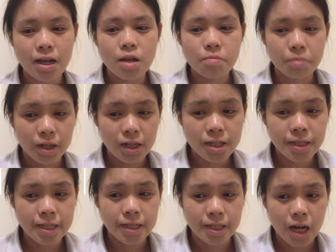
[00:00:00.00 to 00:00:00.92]
Because
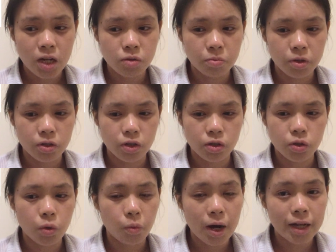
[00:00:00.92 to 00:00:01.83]
these dashboards are
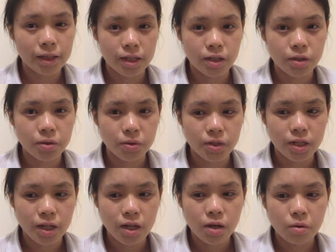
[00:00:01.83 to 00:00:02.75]
so widely used,
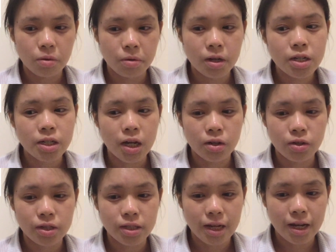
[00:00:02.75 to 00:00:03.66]
we wanted to
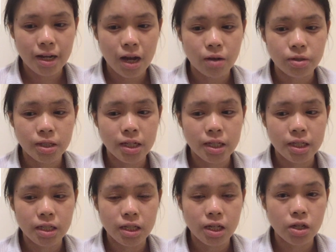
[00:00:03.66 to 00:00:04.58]
understand how
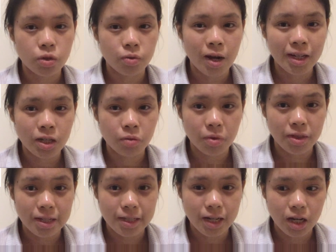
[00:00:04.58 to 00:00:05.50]
citizens interacted with
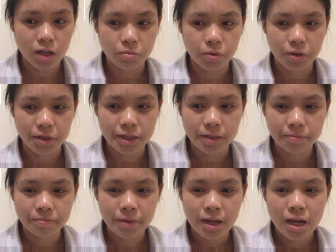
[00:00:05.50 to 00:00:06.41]
these dashboards,
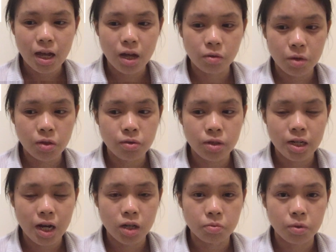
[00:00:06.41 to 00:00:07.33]
and whether the
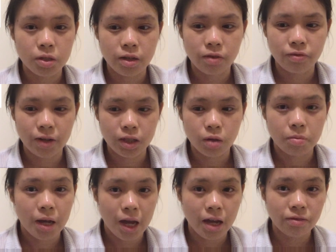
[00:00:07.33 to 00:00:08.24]
dashboards affect their
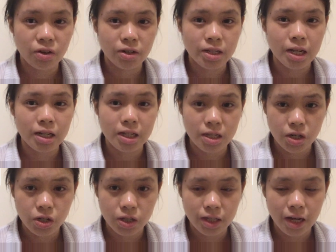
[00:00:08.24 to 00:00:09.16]
behaviors and
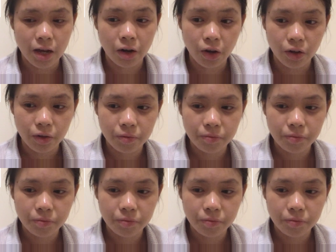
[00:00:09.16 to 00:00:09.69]
decisions at all.